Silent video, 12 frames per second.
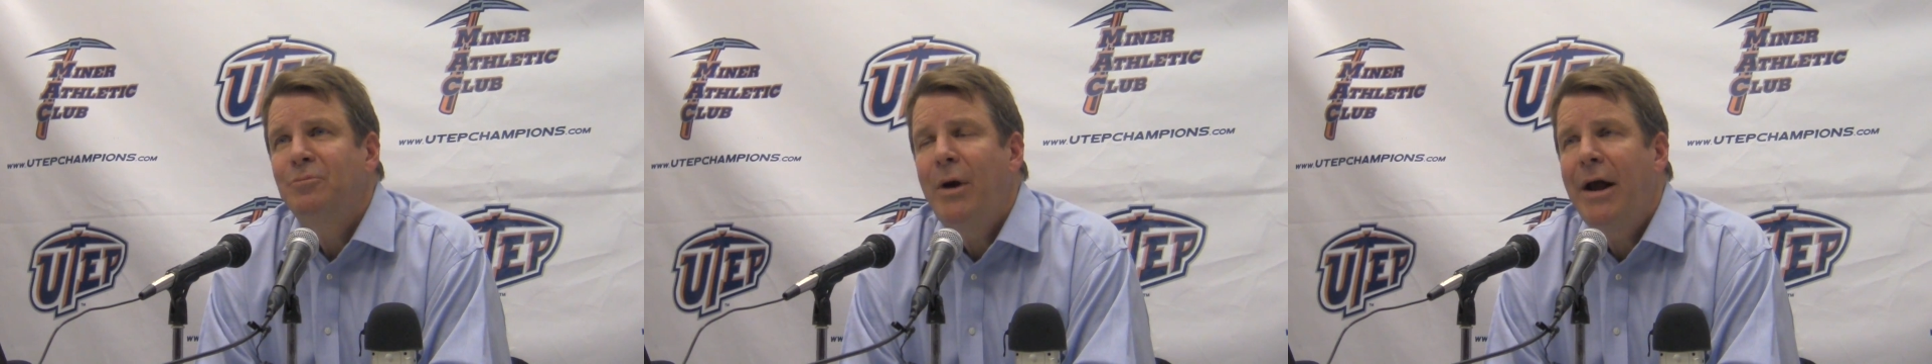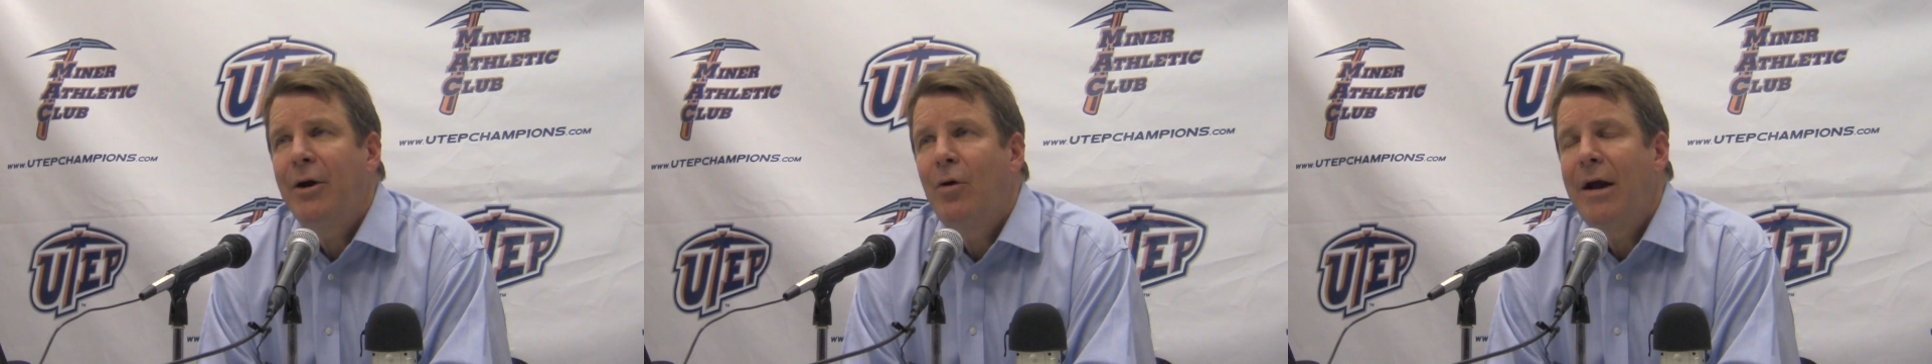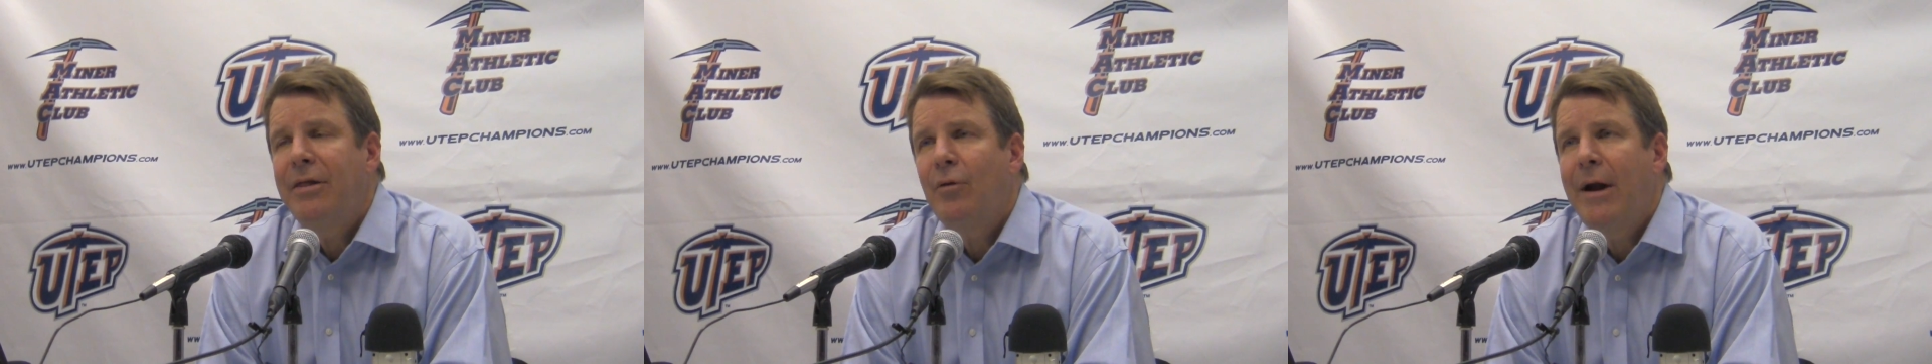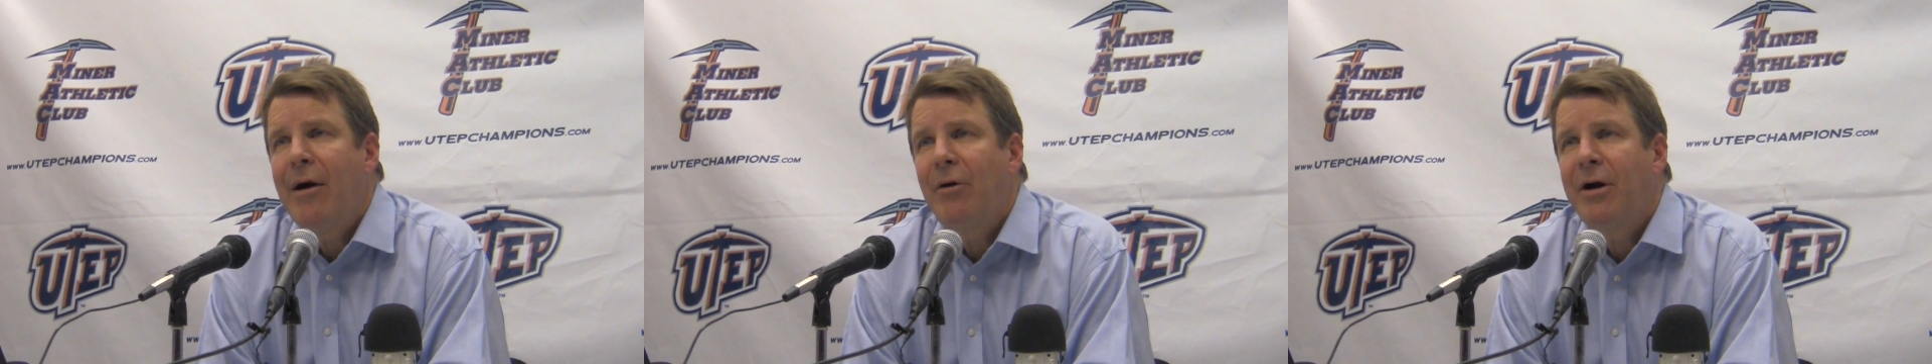We had a great
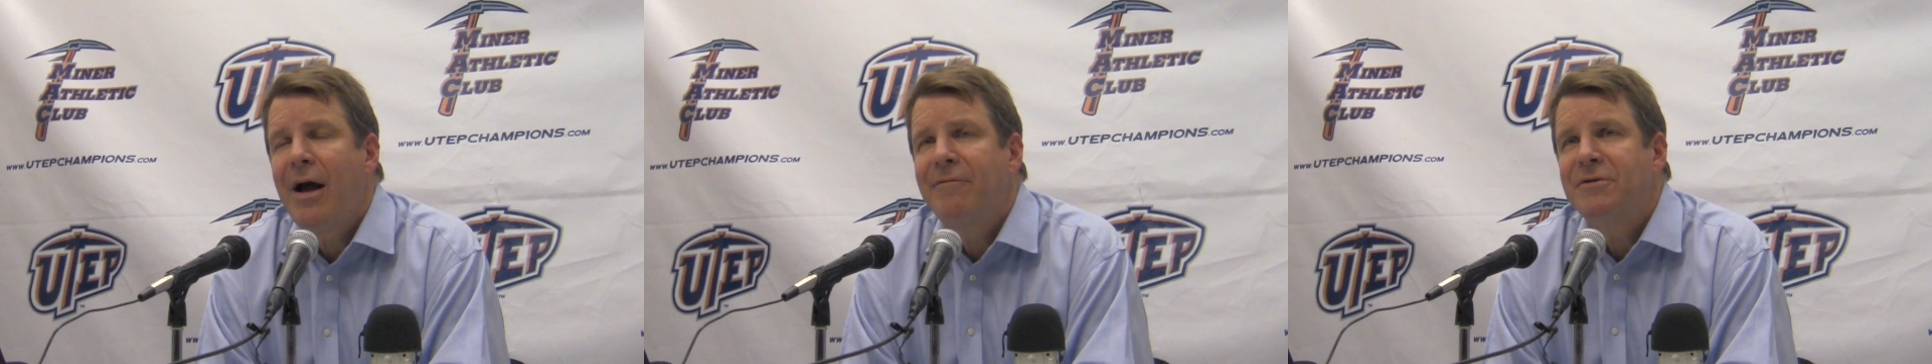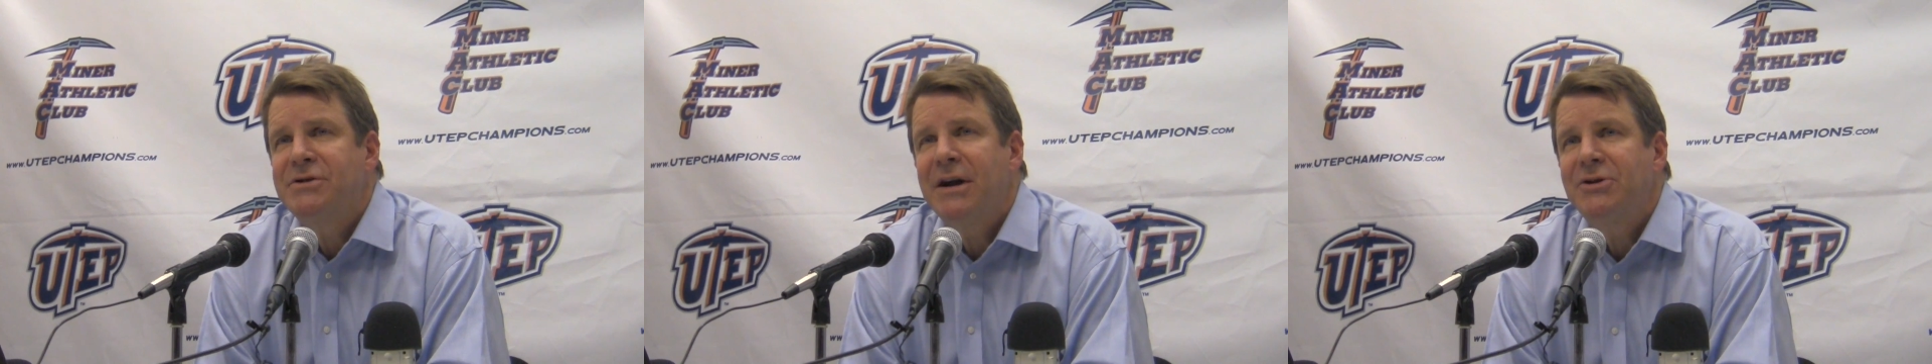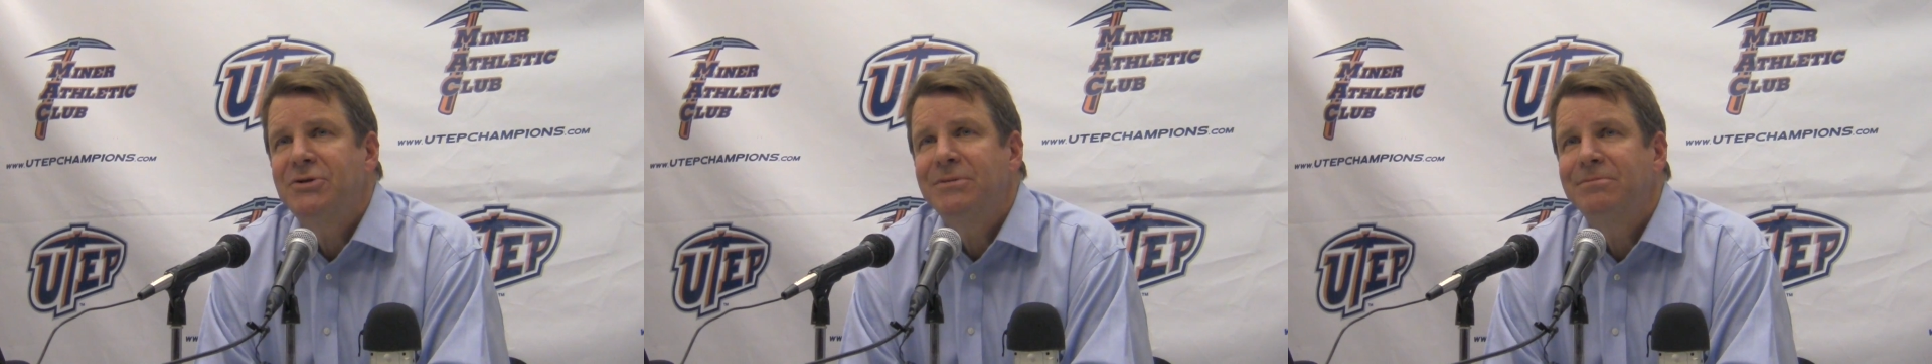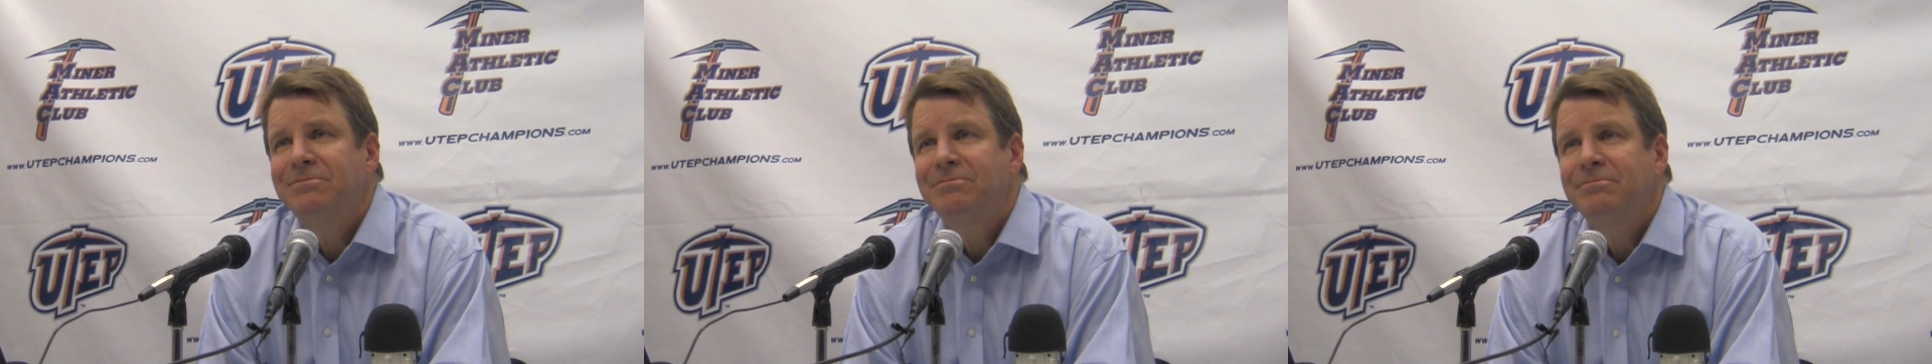three-hour conversation,
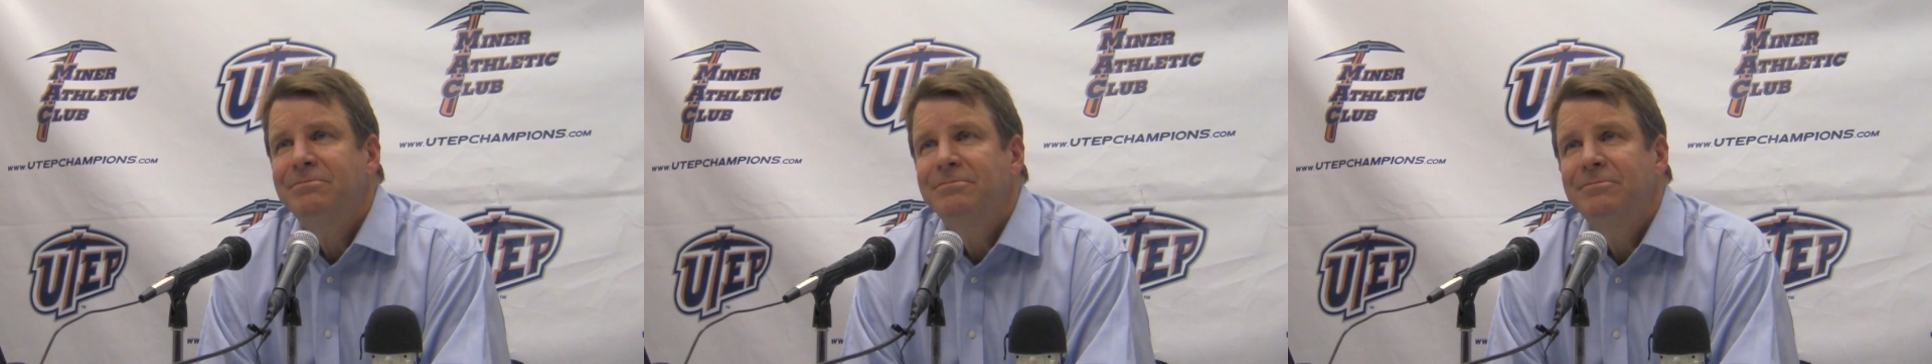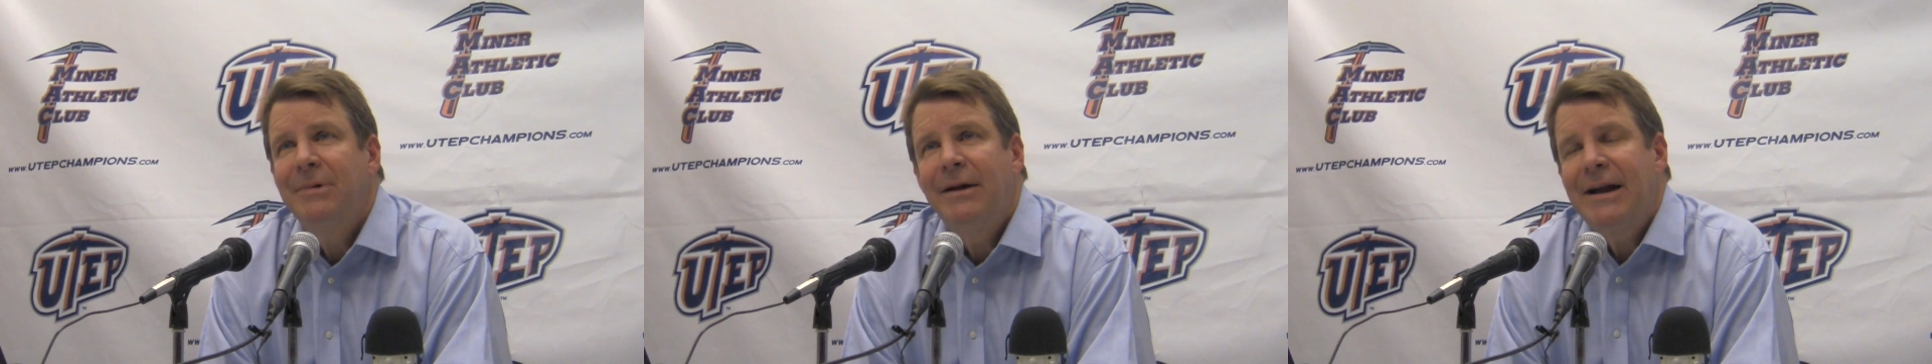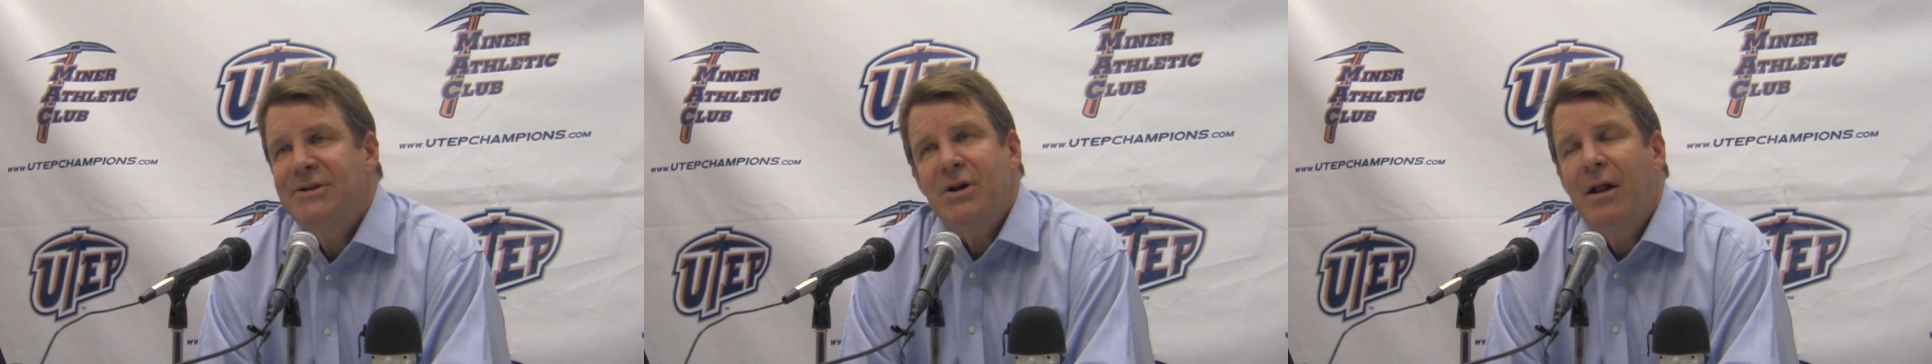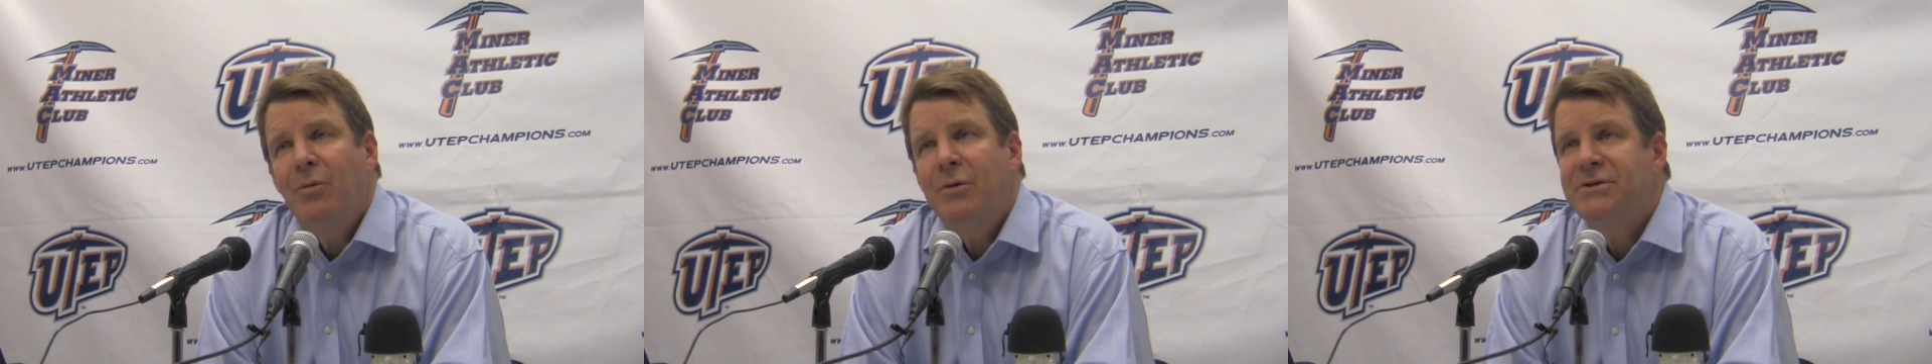and that's
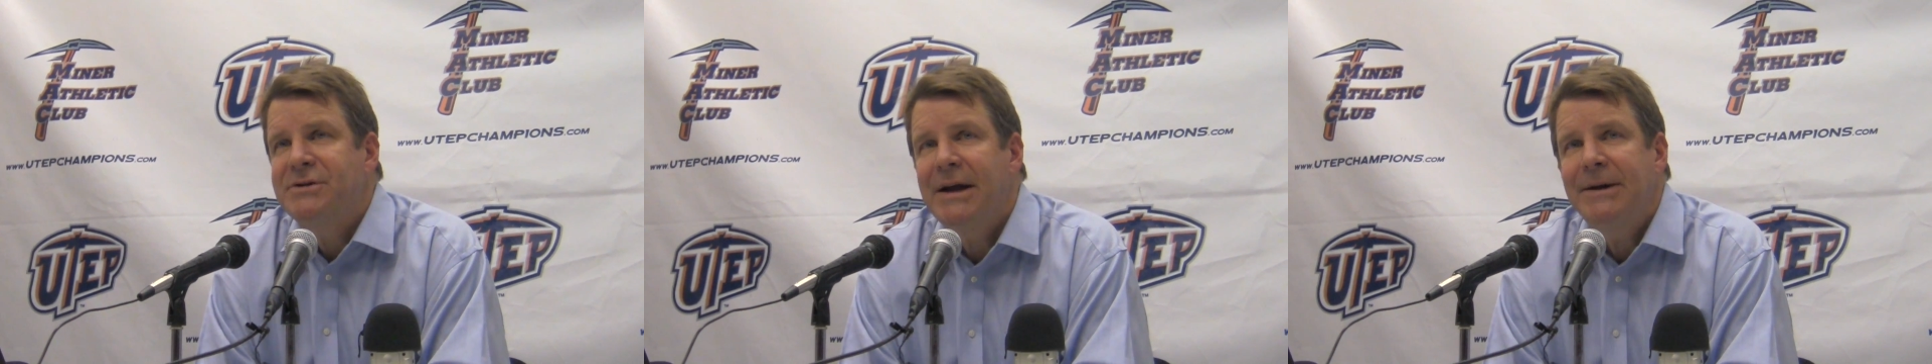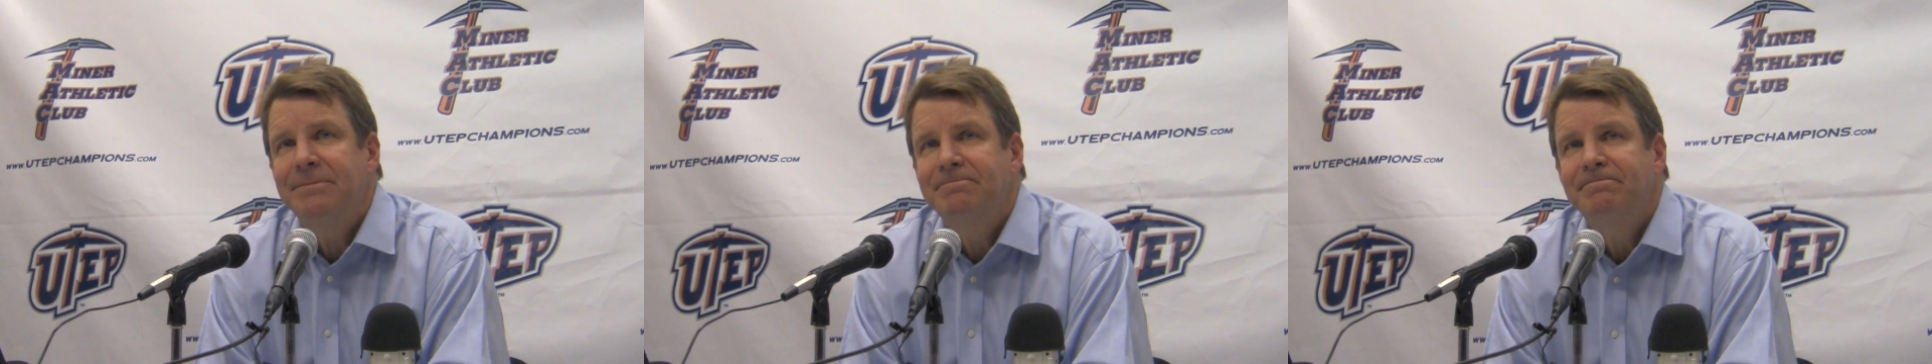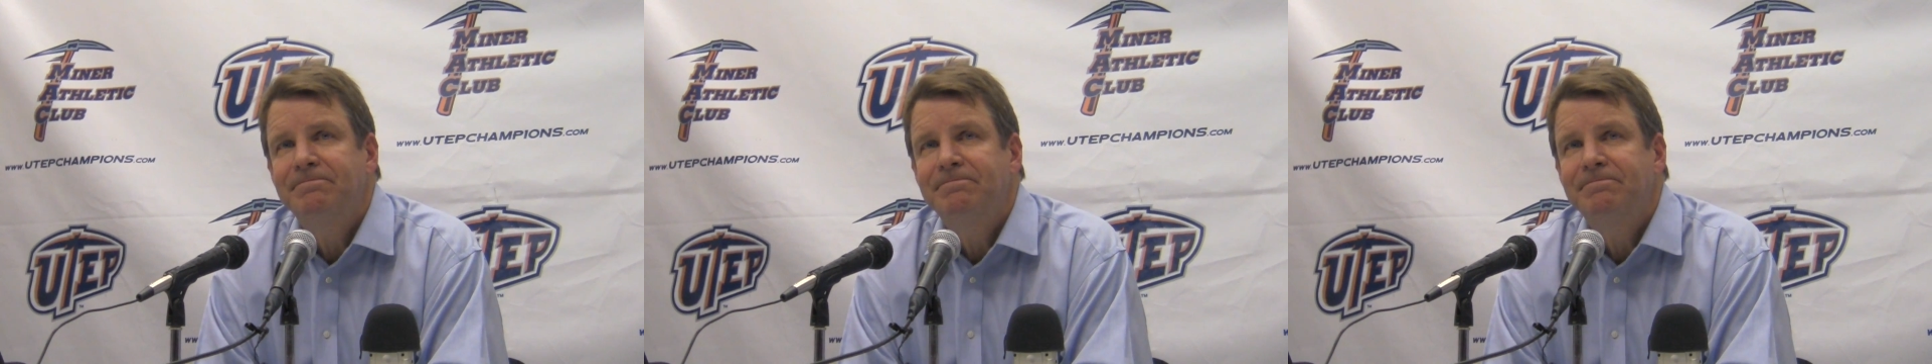all I'm going to say.